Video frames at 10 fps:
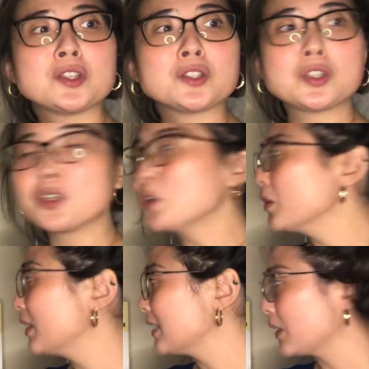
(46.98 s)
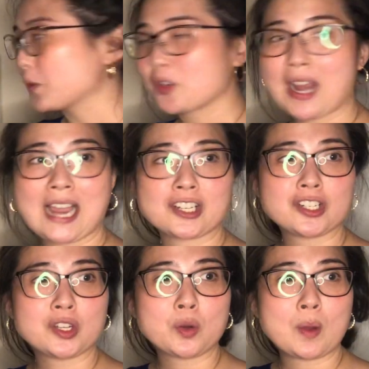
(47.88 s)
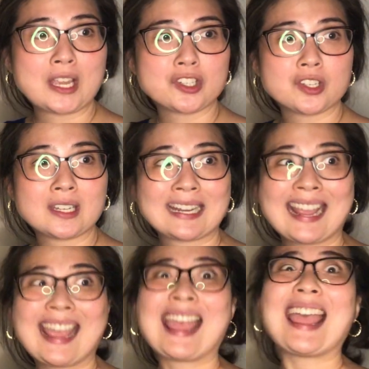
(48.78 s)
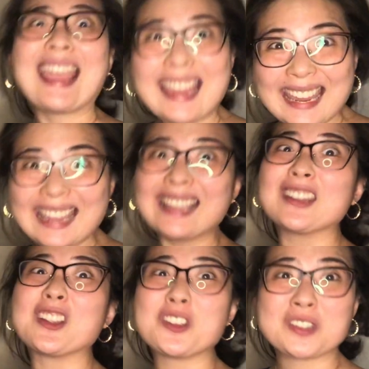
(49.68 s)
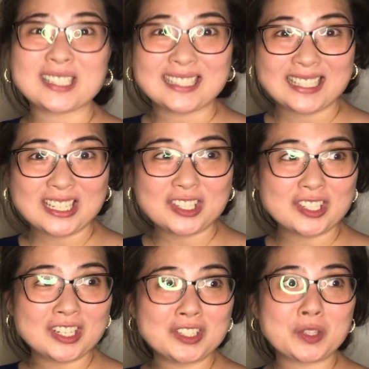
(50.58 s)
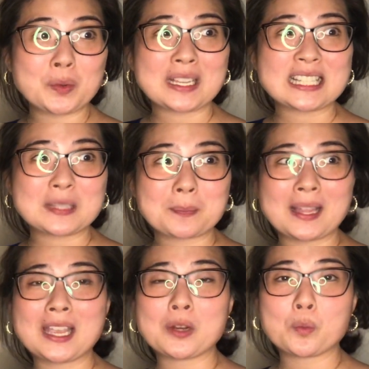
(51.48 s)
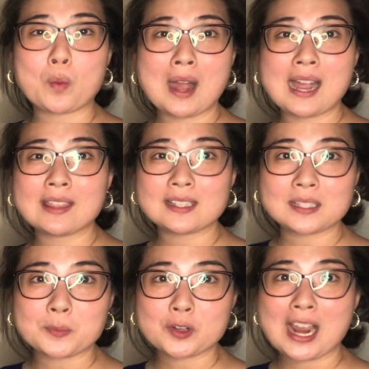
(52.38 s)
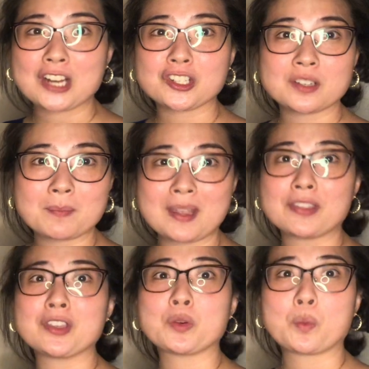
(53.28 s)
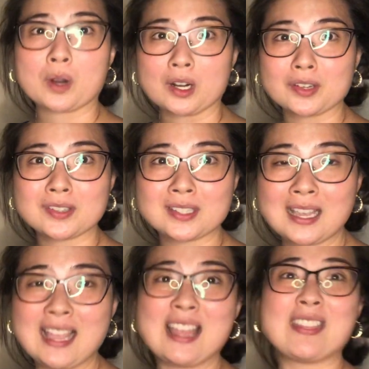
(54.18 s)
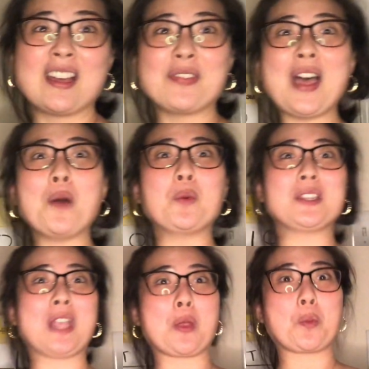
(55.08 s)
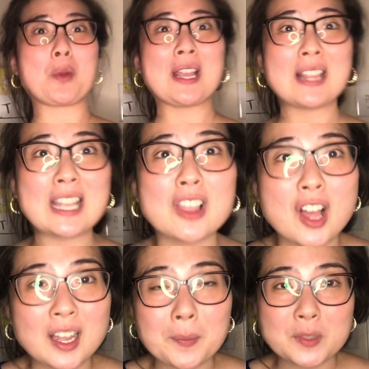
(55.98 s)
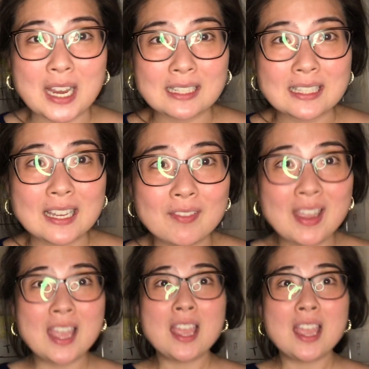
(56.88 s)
to the subtraction equation and use addition to explain why the subtraction method works. Now that was a really long objective